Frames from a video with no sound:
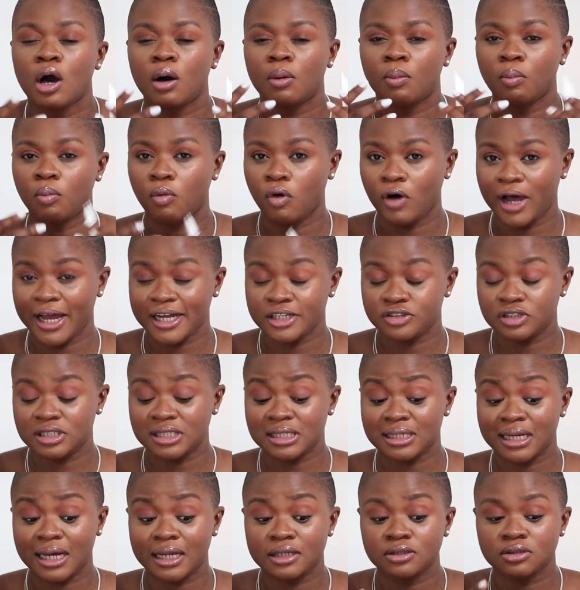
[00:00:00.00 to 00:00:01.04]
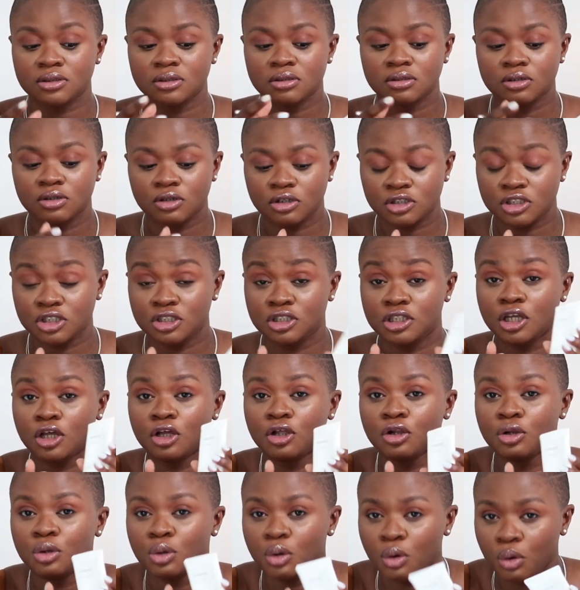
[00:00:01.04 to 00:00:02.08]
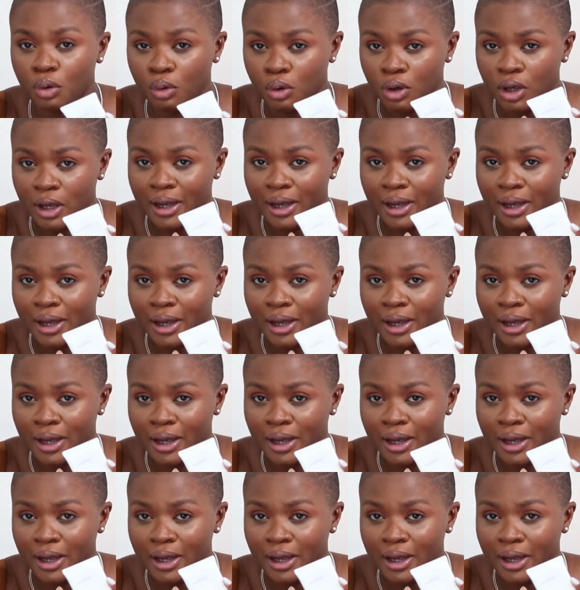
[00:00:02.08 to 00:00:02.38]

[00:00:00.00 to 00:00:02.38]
more hydrated. And gosh, the glow,